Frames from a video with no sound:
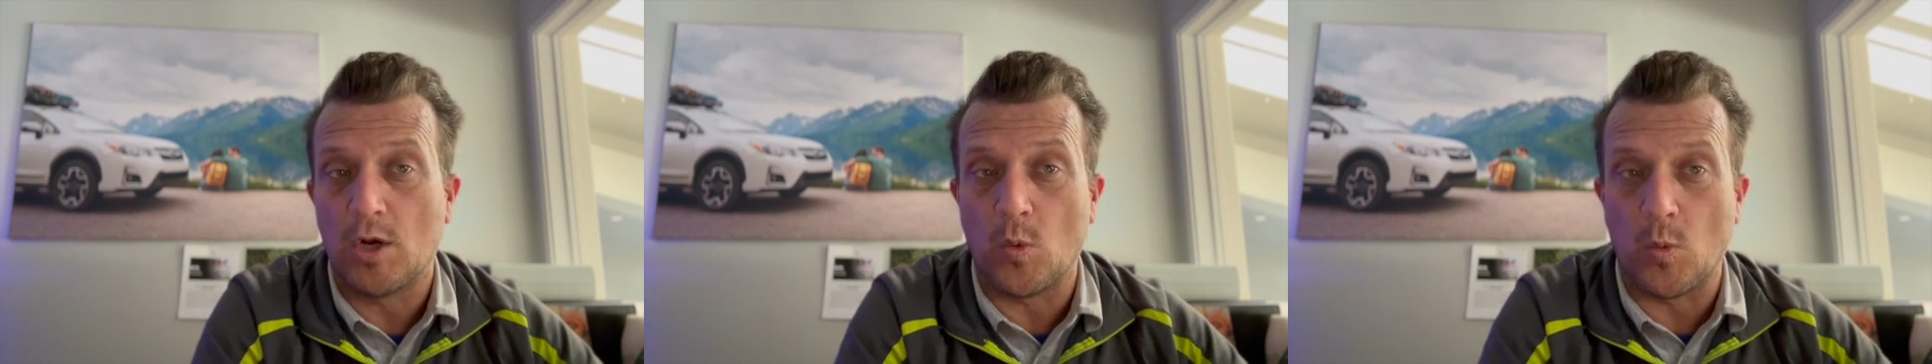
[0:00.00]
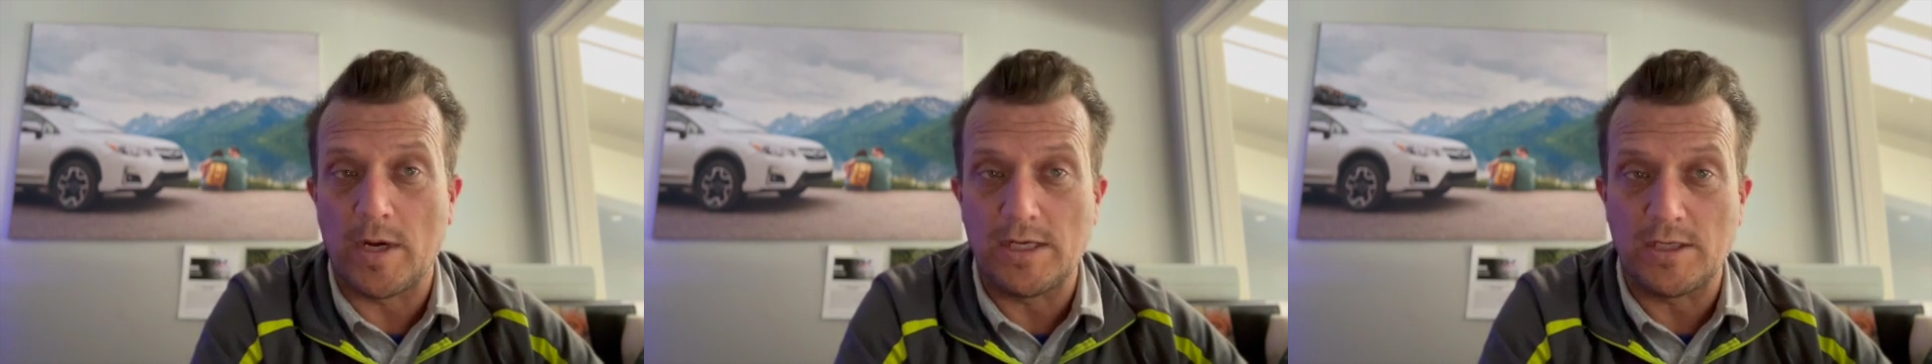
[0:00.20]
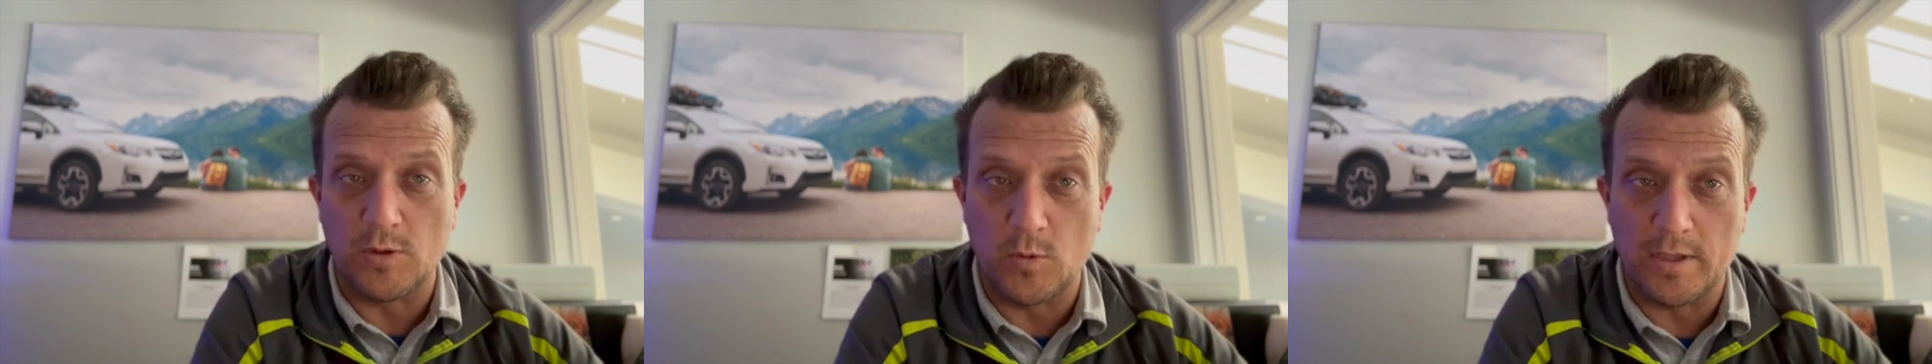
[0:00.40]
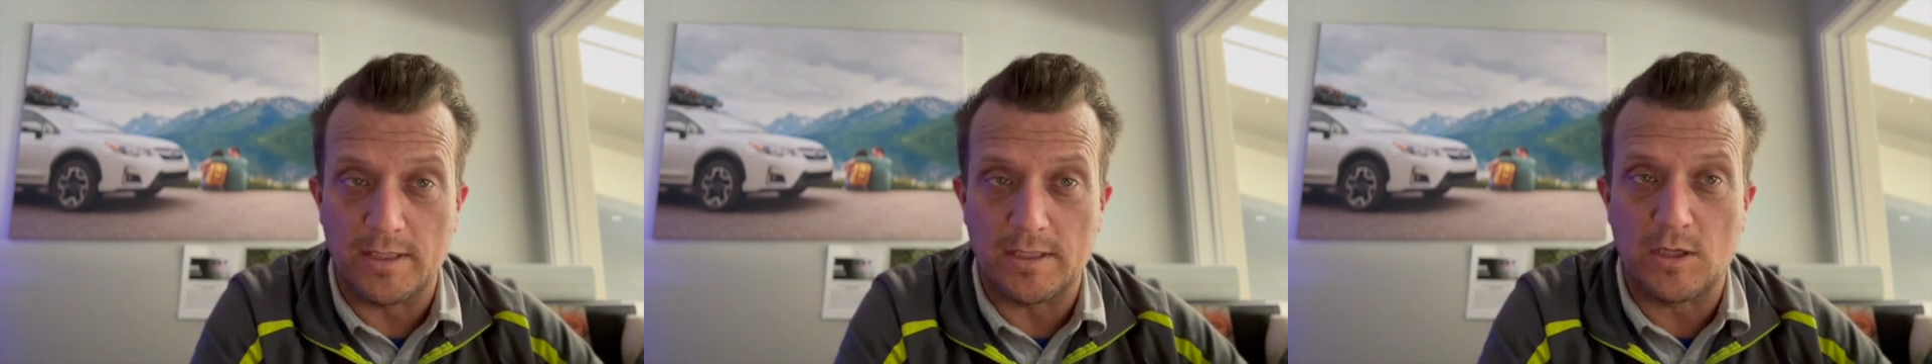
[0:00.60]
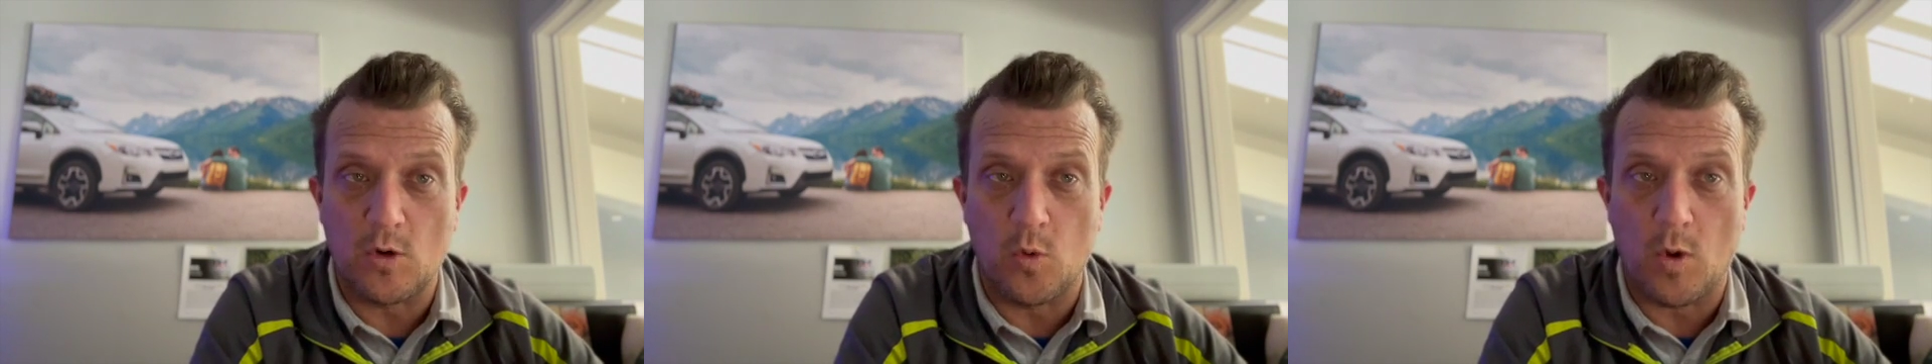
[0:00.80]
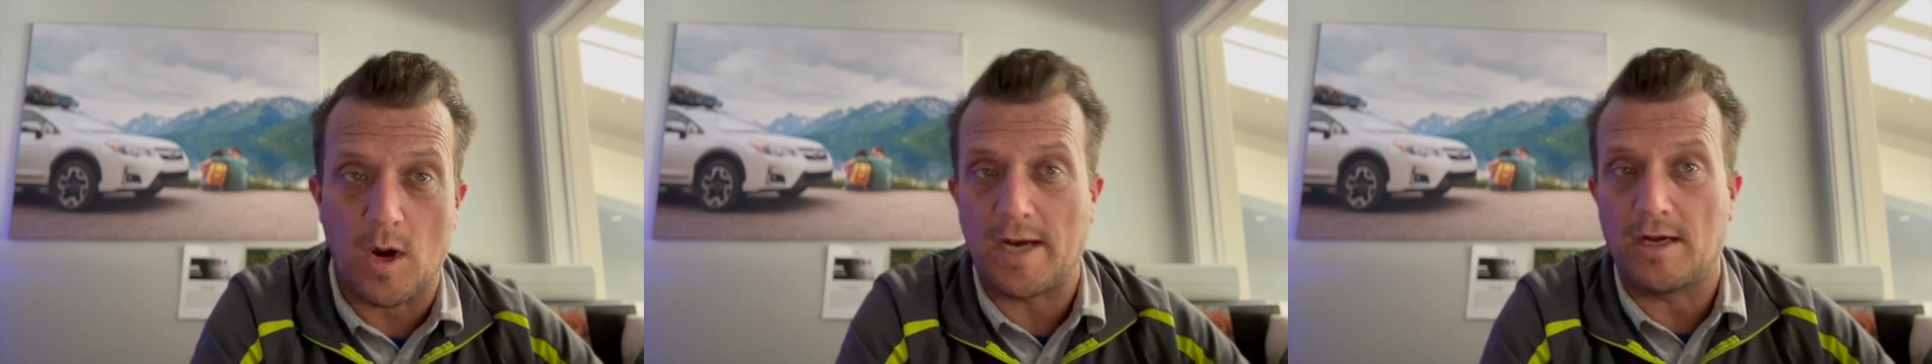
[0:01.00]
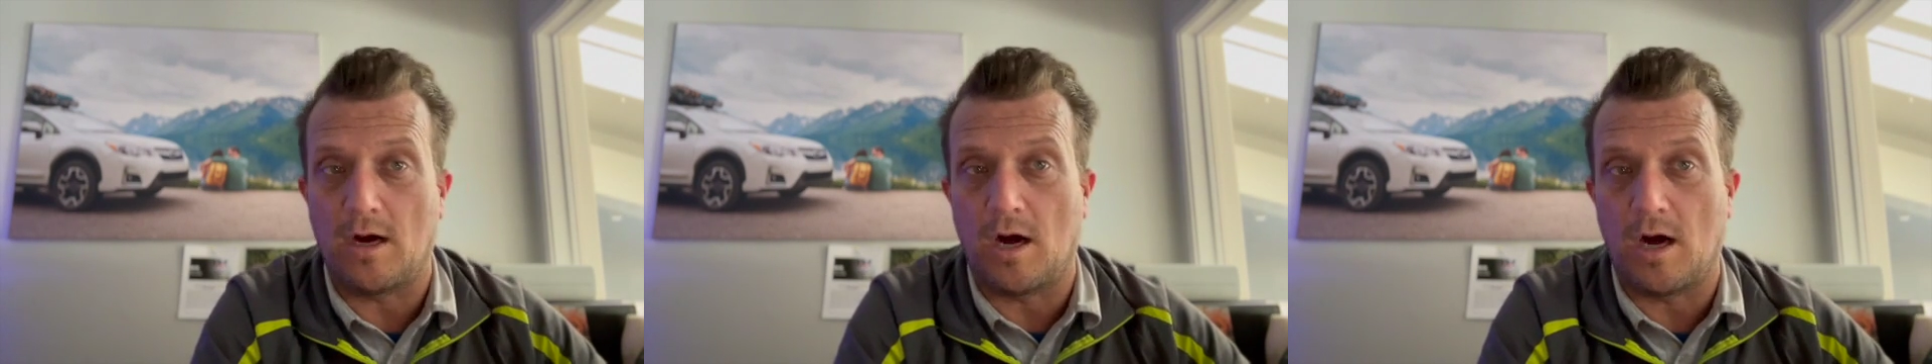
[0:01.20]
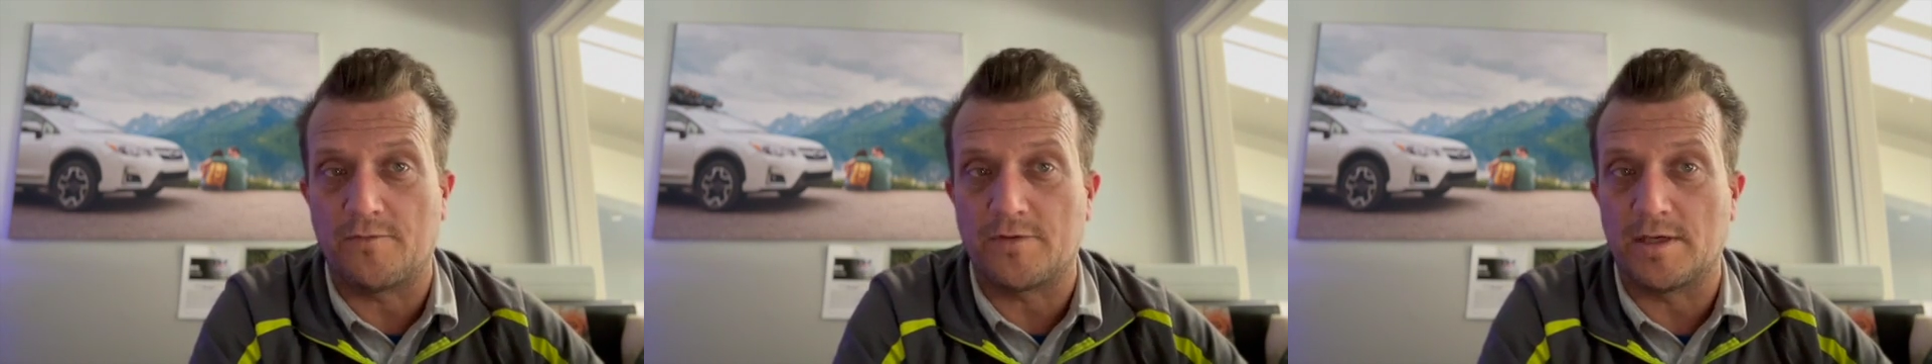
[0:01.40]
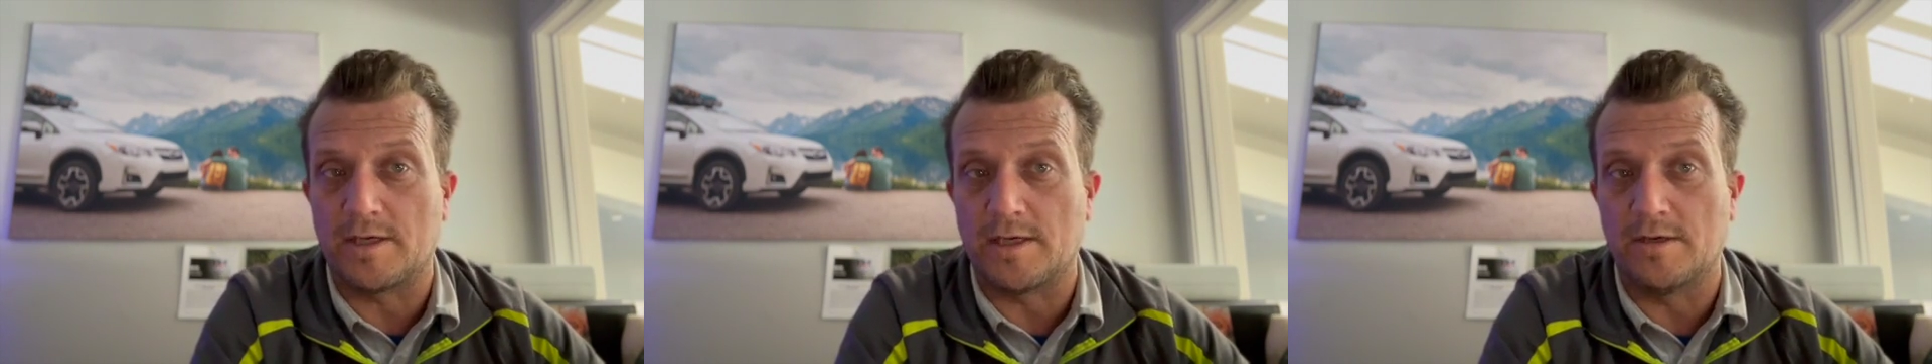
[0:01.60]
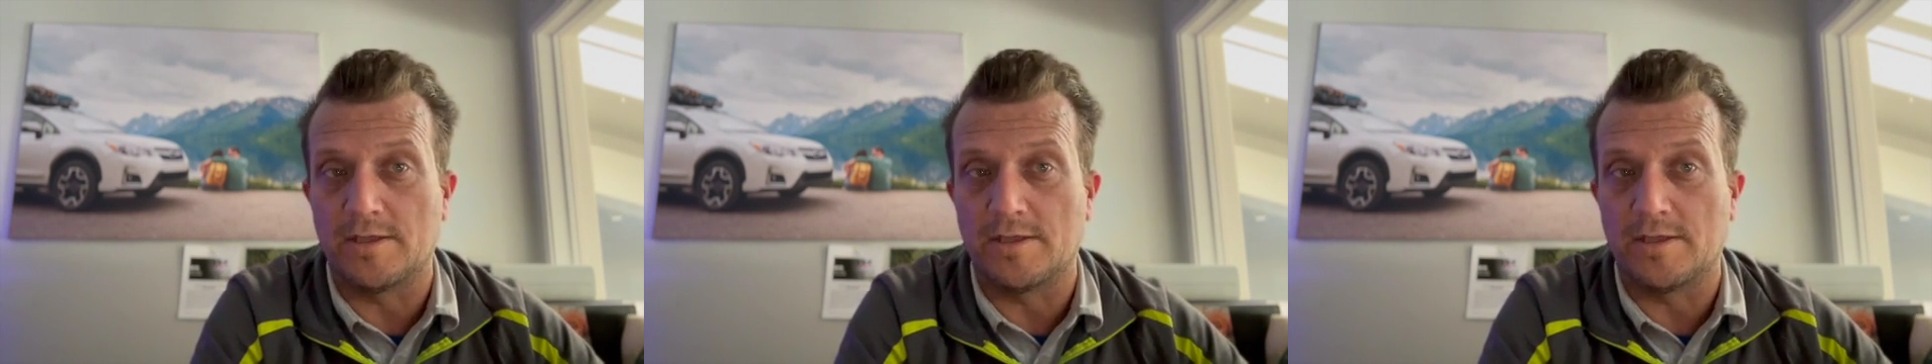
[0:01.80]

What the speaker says: We do it quite often here